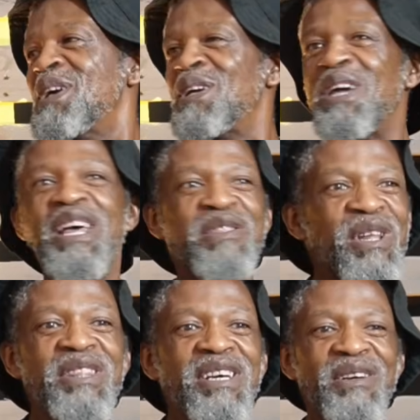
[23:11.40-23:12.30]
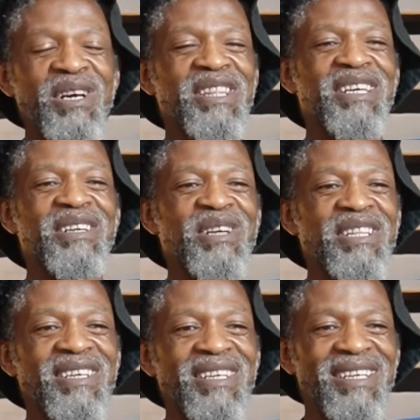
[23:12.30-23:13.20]
And when
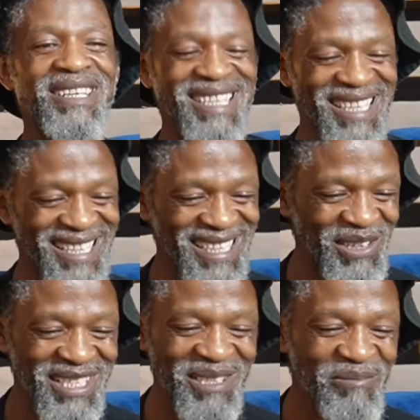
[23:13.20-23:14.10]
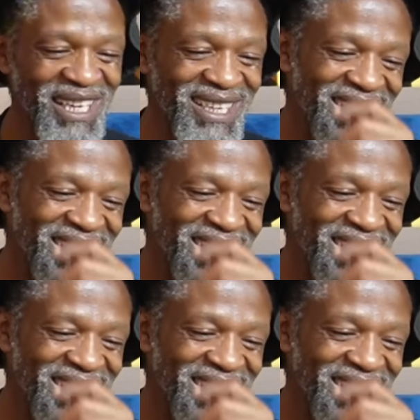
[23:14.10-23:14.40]
the wait, Simar,